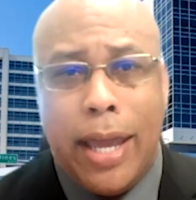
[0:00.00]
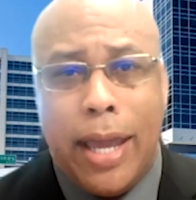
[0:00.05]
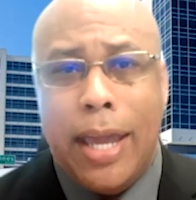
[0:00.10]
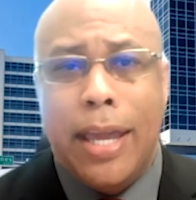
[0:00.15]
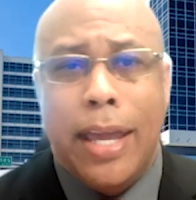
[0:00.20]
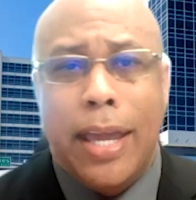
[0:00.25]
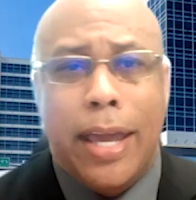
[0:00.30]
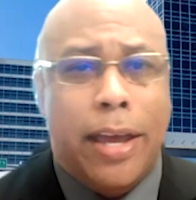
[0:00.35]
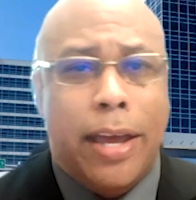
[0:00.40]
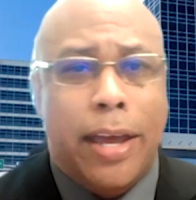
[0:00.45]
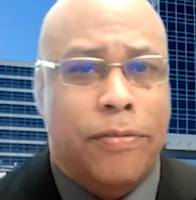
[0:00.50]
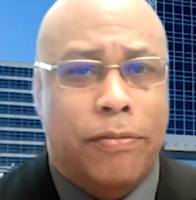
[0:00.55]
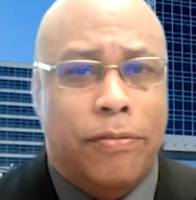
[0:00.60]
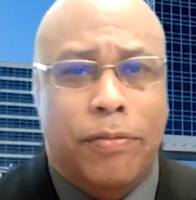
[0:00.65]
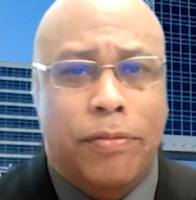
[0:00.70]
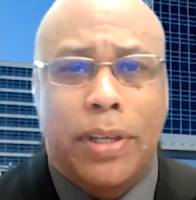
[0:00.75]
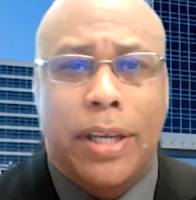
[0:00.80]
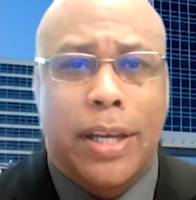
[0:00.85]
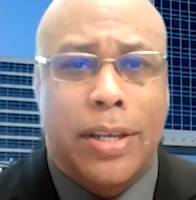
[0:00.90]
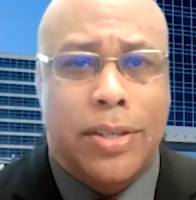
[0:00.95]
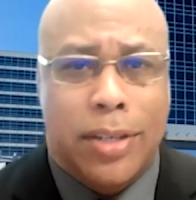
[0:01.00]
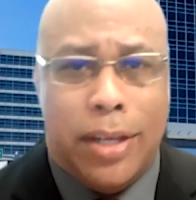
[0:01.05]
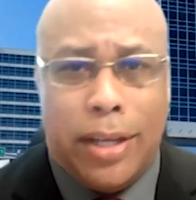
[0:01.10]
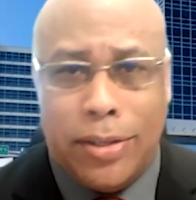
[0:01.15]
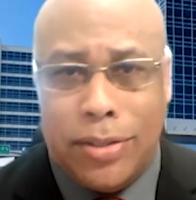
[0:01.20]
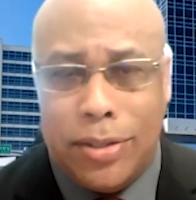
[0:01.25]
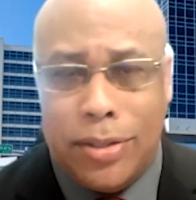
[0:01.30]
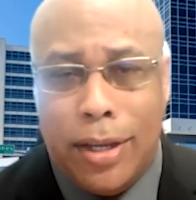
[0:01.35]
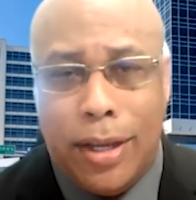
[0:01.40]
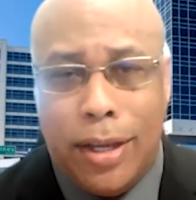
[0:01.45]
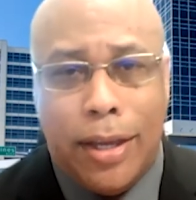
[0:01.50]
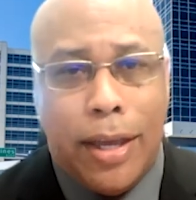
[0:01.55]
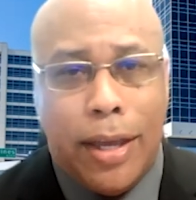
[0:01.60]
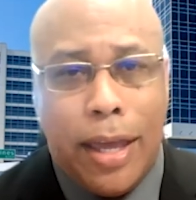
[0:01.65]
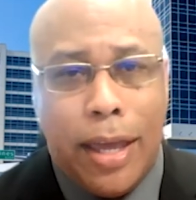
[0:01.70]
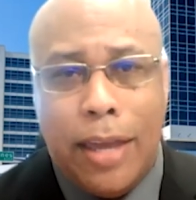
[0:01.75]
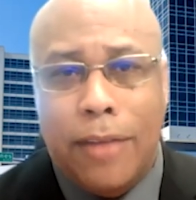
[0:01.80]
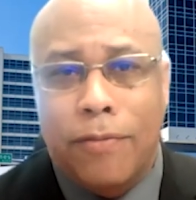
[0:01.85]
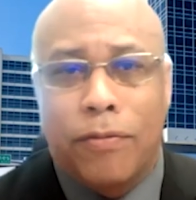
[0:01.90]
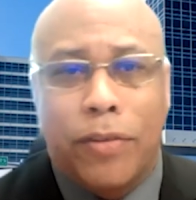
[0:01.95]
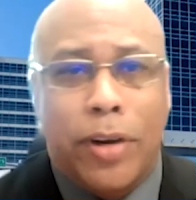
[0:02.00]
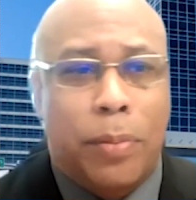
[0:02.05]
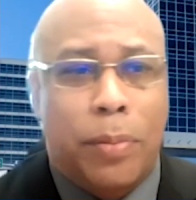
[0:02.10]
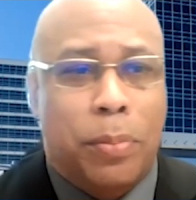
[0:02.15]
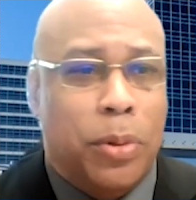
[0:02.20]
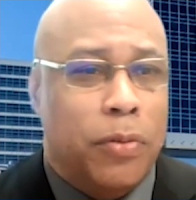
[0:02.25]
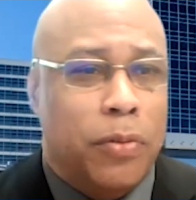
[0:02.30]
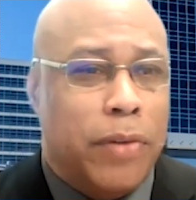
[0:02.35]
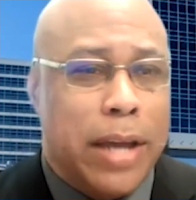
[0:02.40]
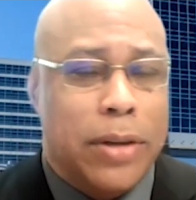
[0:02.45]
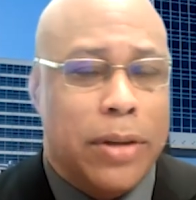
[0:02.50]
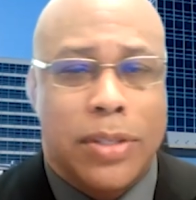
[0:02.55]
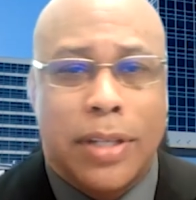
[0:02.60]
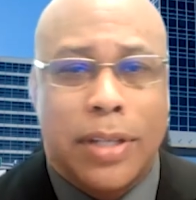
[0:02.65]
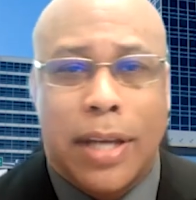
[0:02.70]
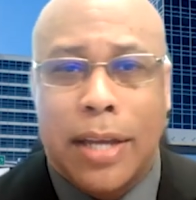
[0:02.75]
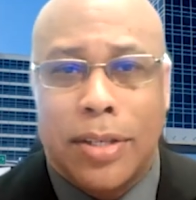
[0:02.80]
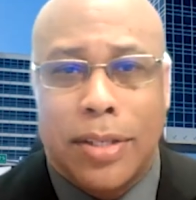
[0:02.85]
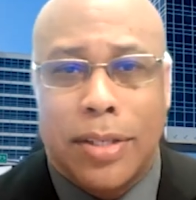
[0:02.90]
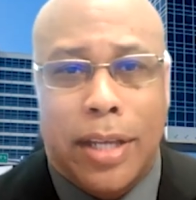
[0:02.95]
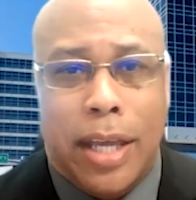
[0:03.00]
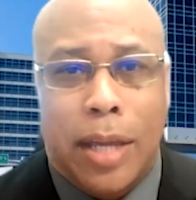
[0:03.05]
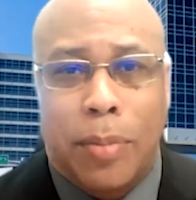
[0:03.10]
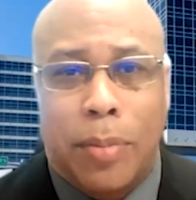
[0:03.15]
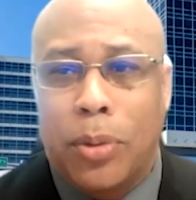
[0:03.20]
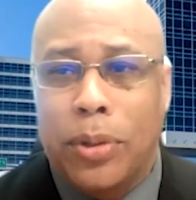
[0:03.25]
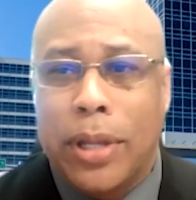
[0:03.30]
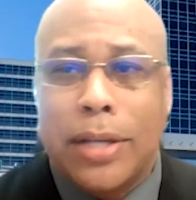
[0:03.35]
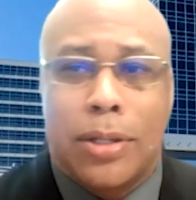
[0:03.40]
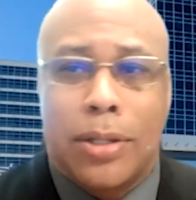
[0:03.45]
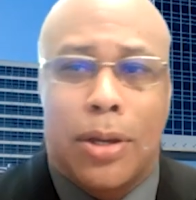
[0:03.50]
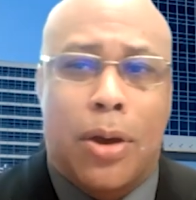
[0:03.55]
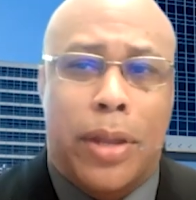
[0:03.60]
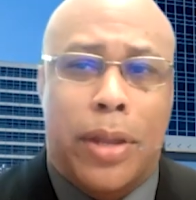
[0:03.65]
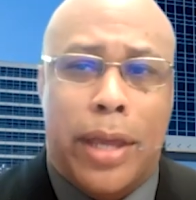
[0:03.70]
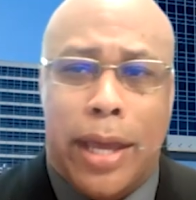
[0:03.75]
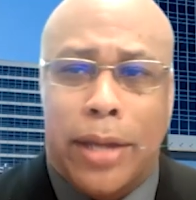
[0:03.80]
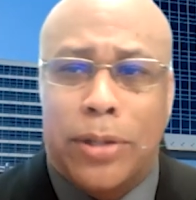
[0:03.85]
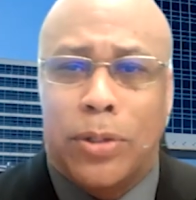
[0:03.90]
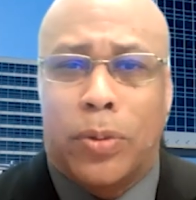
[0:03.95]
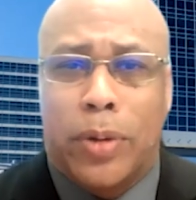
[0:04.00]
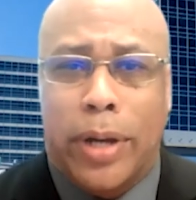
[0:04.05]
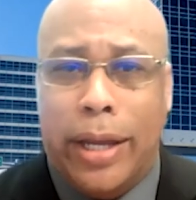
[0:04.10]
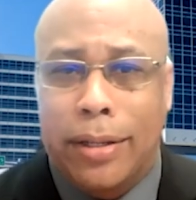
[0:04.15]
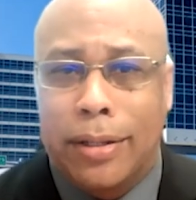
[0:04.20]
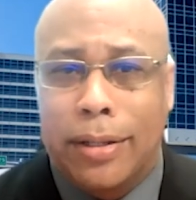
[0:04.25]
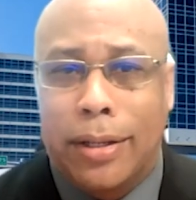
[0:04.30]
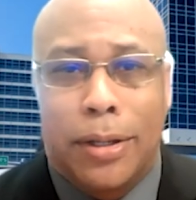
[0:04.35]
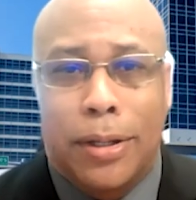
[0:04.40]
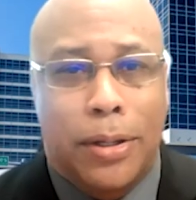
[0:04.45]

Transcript: AFVSS, afebrile, vital signs stable, that's all they had to write.